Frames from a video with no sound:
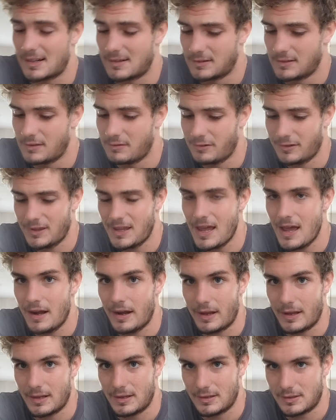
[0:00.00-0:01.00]
I don't know where that
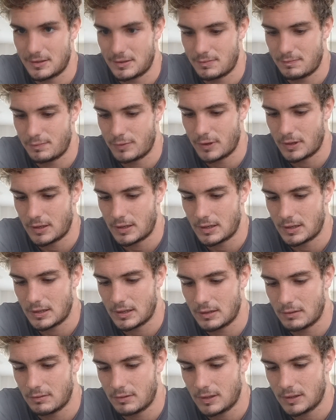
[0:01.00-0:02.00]
is, but
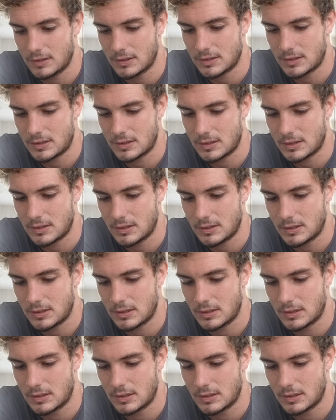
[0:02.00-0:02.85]
he wants to